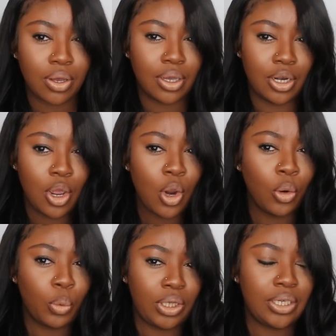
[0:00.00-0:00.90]
on.
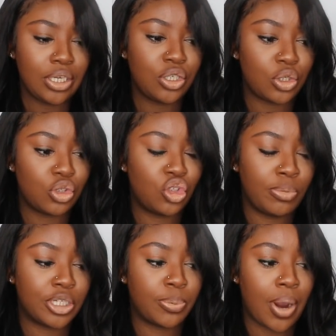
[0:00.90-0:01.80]
Really didn't use too
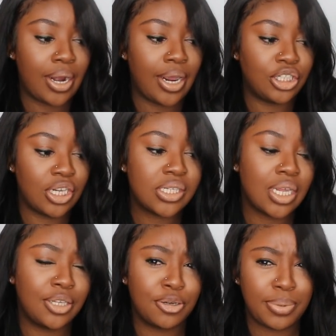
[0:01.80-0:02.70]
much product, just
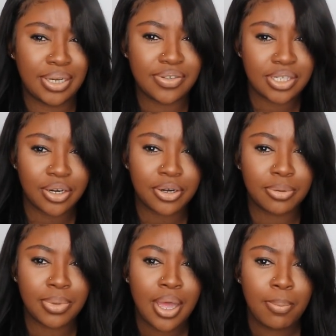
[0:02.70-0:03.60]
a little bit of
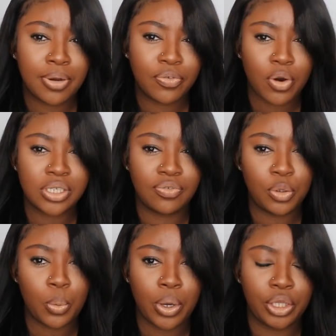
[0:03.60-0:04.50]
serum. But of course, if
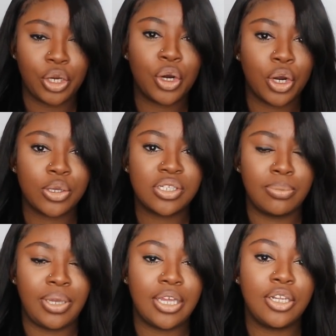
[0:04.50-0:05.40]
you want your curls
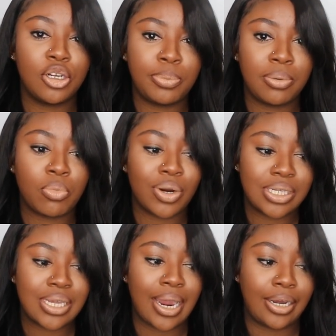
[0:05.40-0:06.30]
to be a little bit more
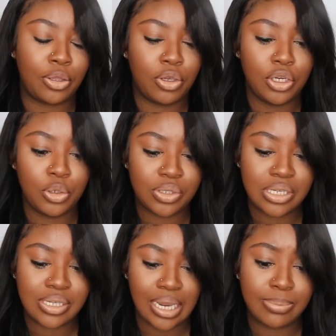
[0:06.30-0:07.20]
tight, you can use
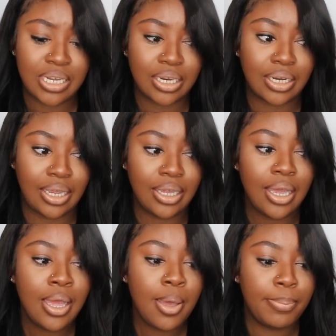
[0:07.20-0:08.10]
the same technique.
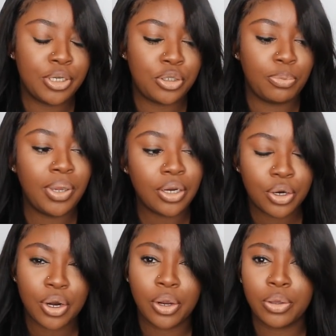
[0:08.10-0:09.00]
But do pin
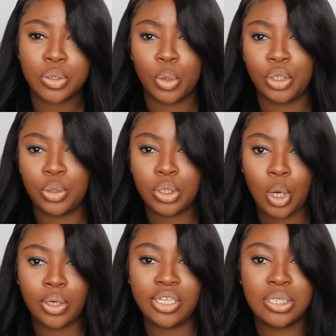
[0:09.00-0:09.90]
curls or use
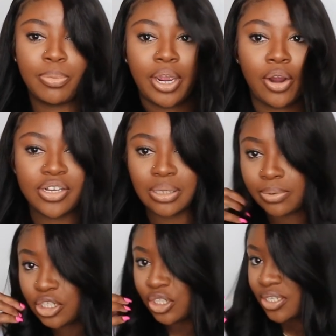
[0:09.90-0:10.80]
holding spray or
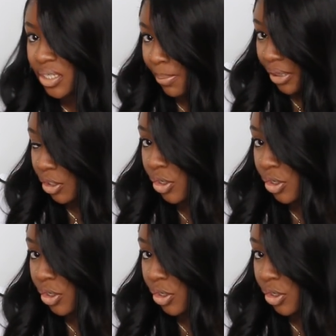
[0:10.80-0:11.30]
something just to make the